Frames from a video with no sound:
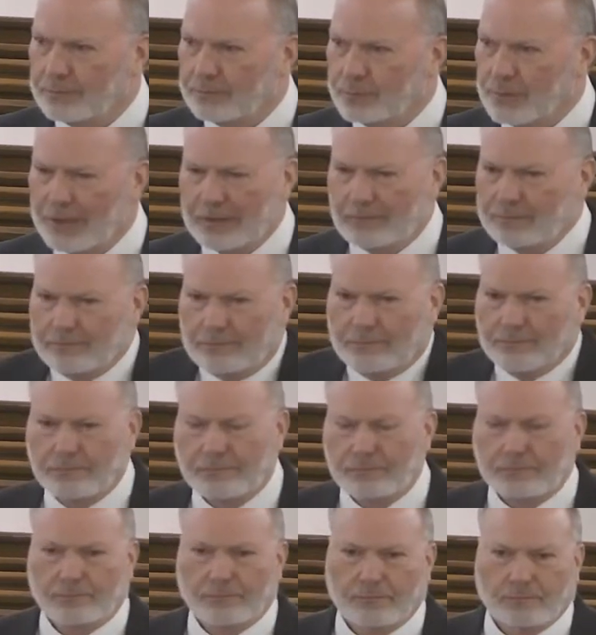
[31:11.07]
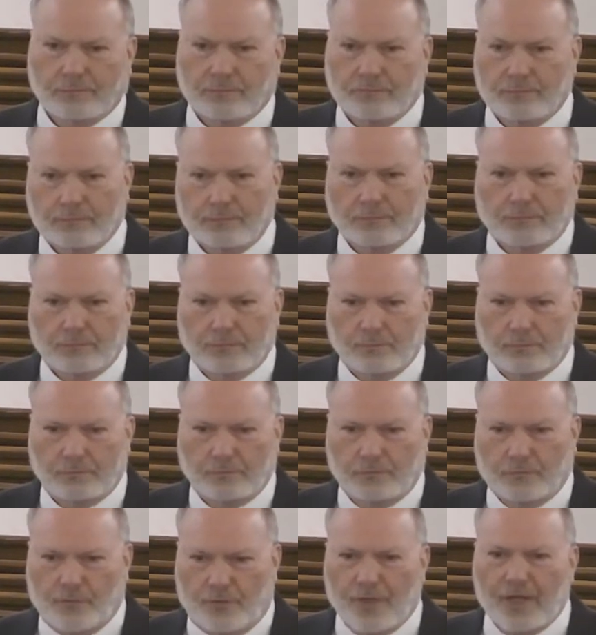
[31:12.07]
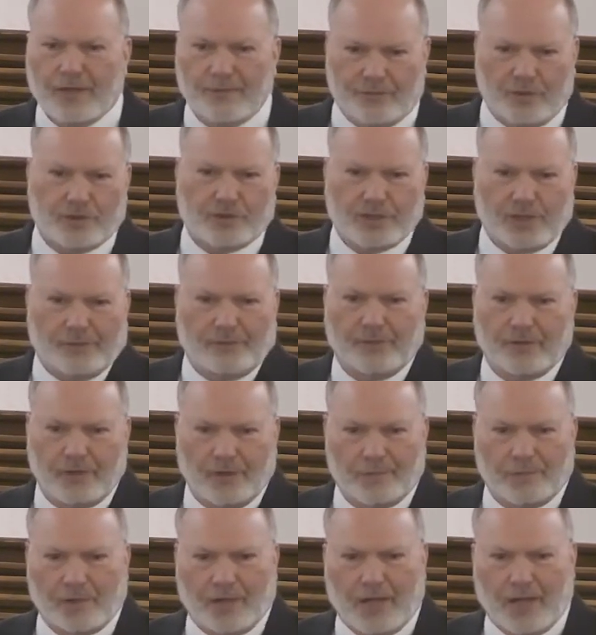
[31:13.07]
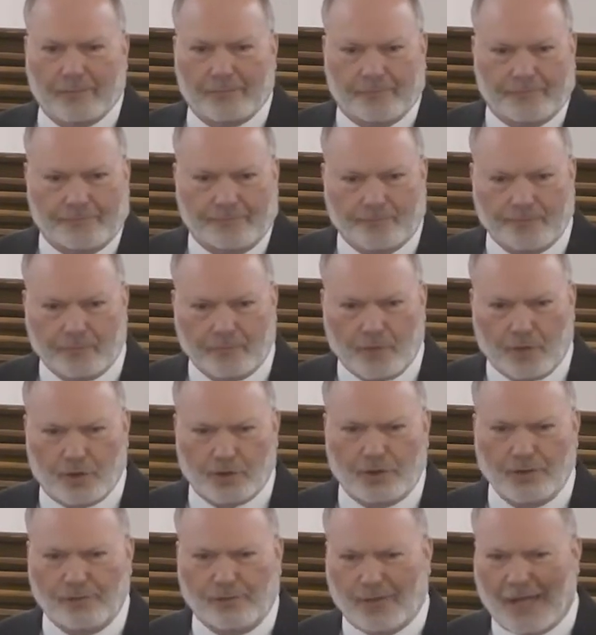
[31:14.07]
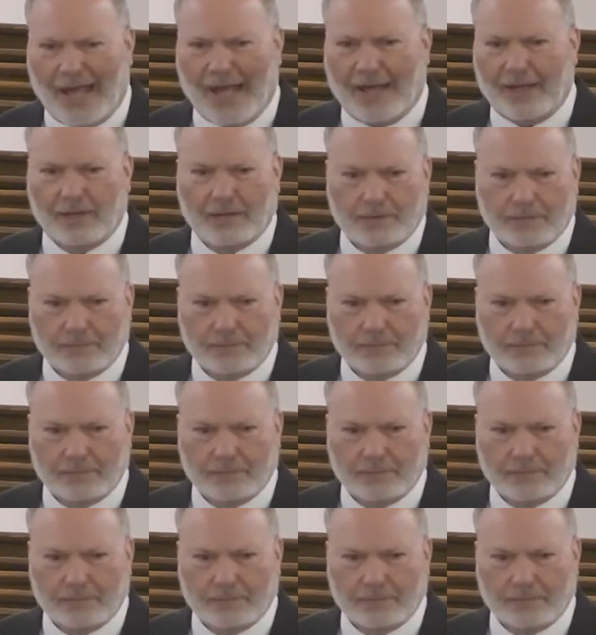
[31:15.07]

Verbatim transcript: Well, think of yourself at your prime. Could you fly?